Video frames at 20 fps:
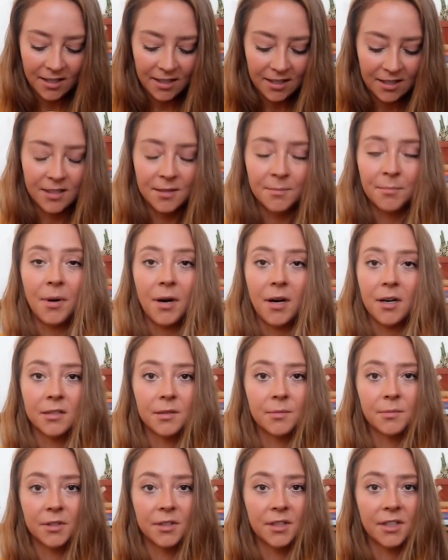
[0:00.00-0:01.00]
It's
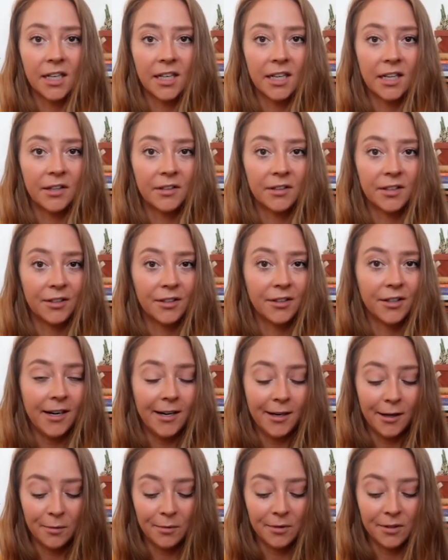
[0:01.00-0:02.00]
impossible to get out and your
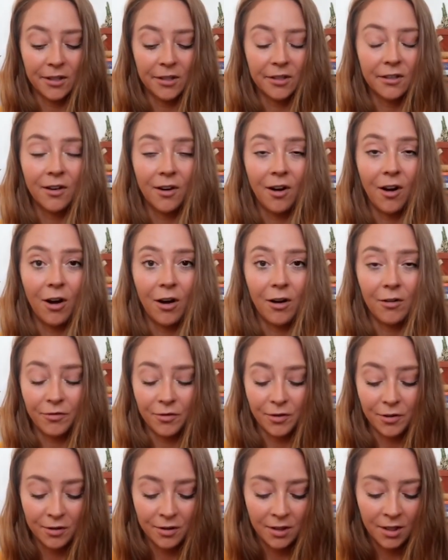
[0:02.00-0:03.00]
hair will look
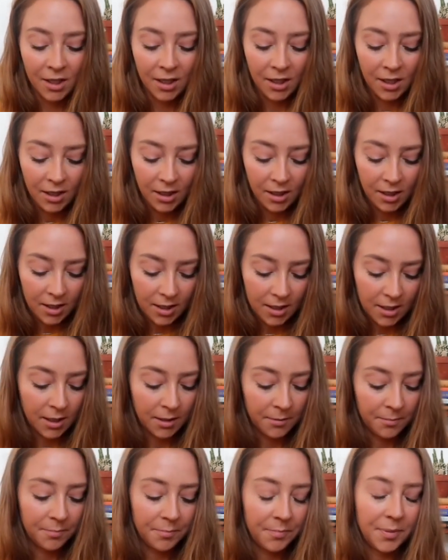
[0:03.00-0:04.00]
awful.
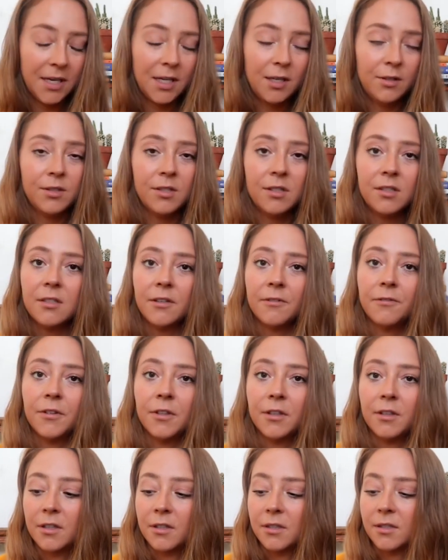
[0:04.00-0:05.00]
But I use this stuff for
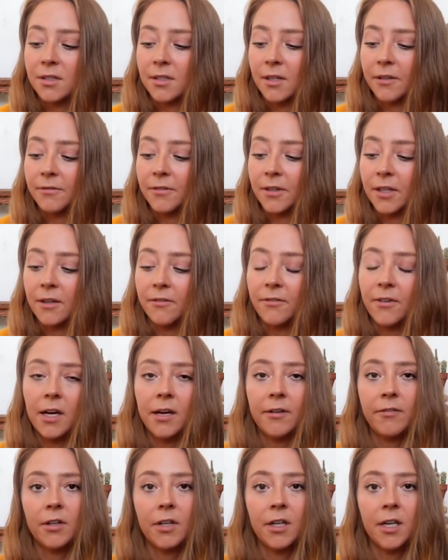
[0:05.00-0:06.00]
a lot of stuff. Like if
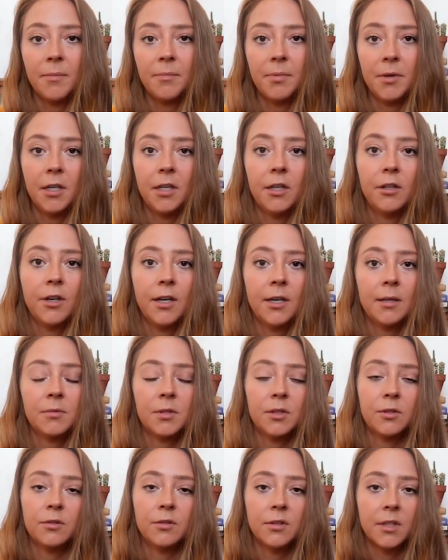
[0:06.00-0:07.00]
I ever get period
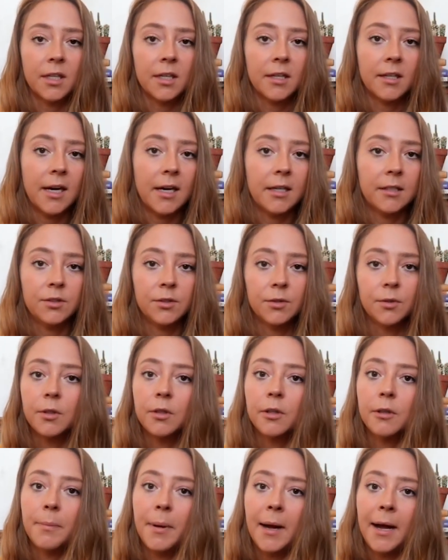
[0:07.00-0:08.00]
cramps, I'll do like a castor
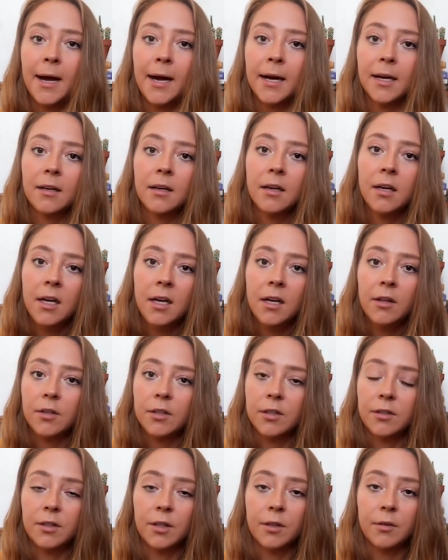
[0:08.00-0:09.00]
oil pack.
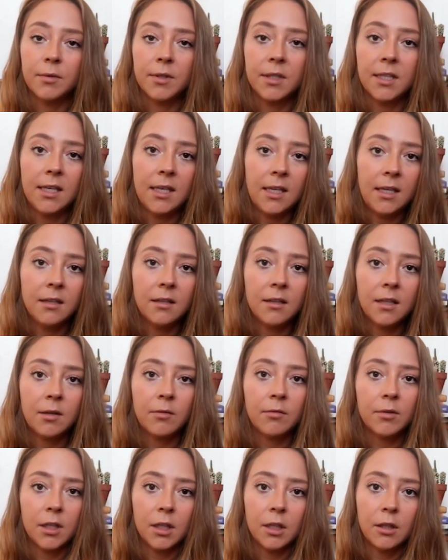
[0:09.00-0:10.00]
They're really
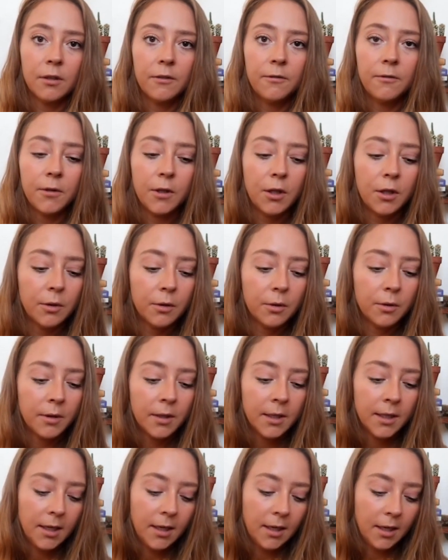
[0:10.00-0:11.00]
healing, really good for you.
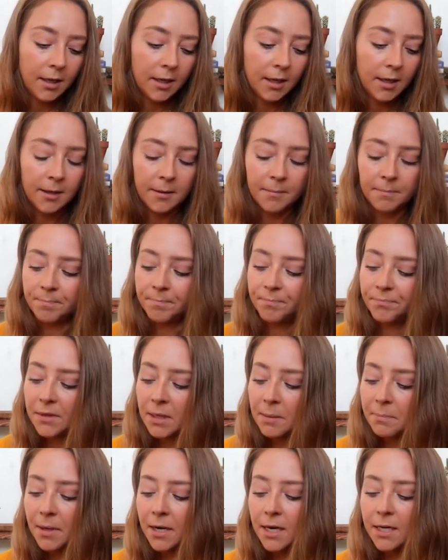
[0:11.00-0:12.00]

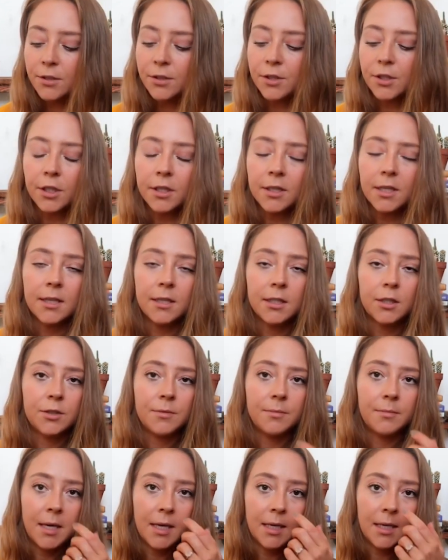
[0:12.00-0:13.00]
But I just heard that the
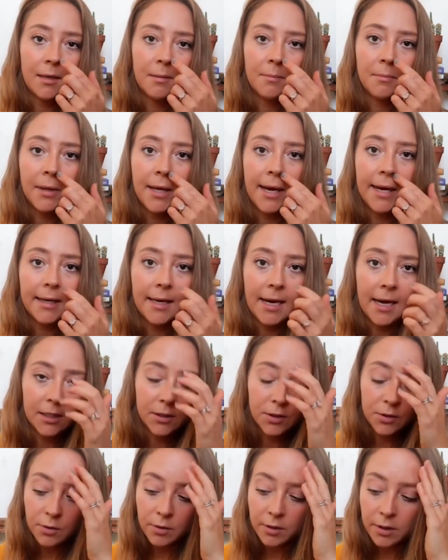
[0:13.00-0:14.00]
Jamaican black
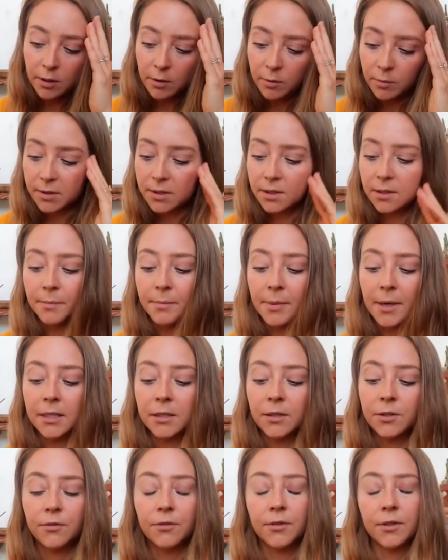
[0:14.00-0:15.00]
castor oil was the
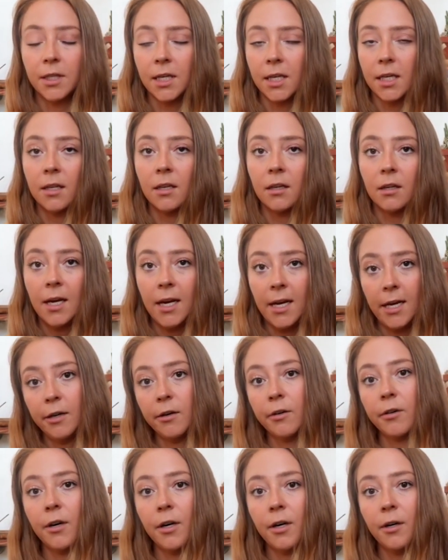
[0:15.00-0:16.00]
best for like
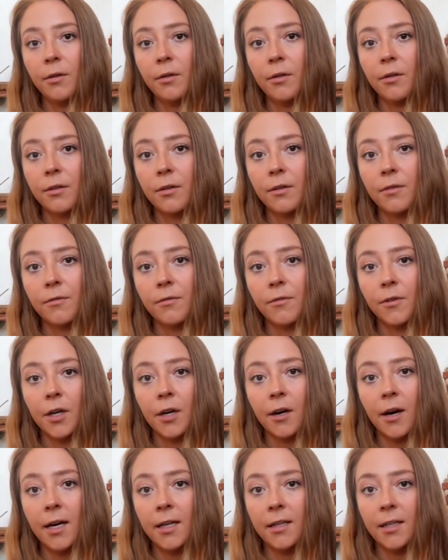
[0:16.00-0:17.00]
hair growth for
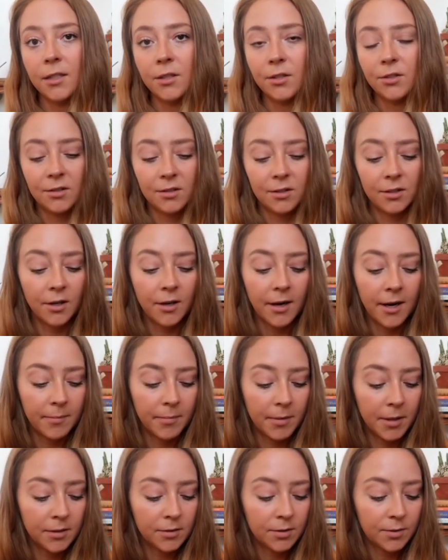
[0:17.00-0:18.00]
your eyelashes and your
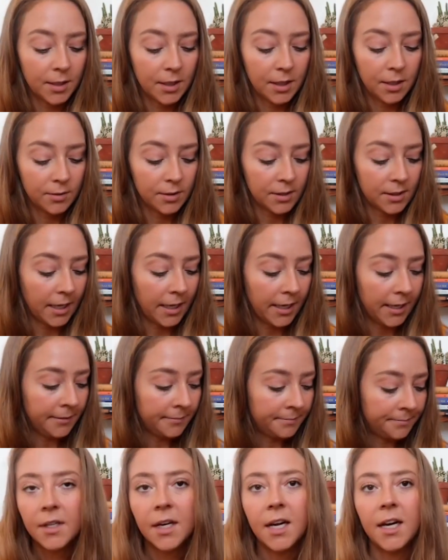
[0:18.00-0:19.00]
eyebrows, so I use
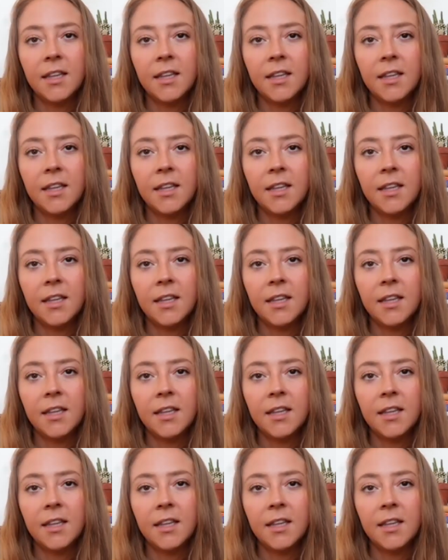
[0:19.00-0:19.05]
that.